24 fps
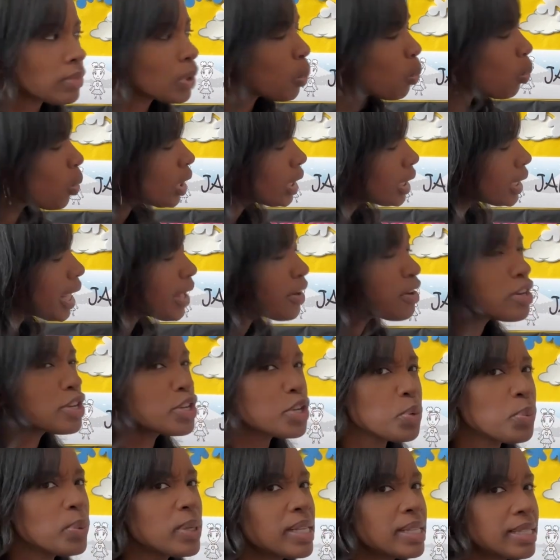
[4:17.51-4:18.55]
What letter
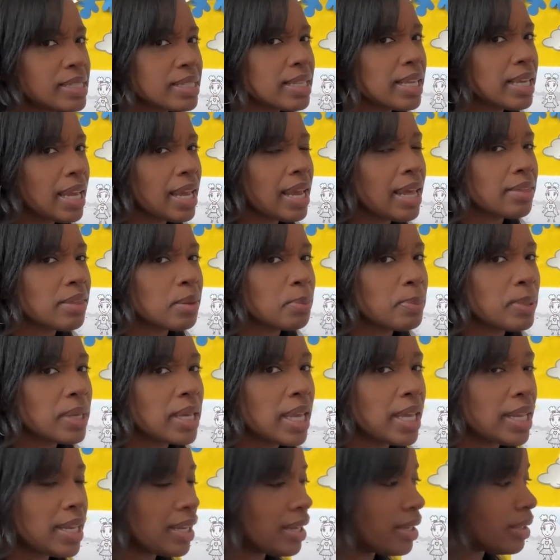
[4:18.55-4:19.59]
do we see at the
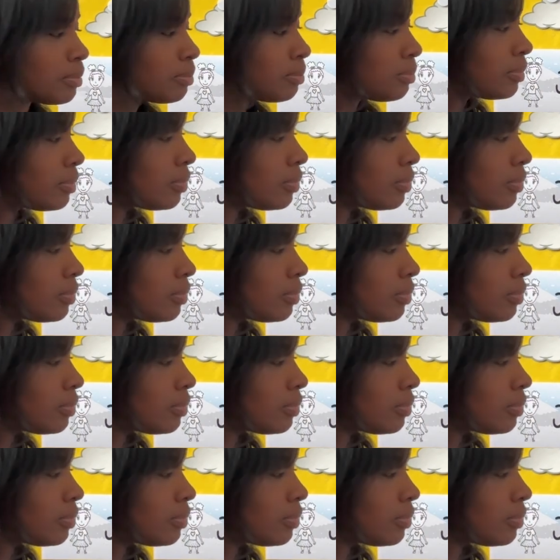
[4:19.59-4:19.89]
beginning?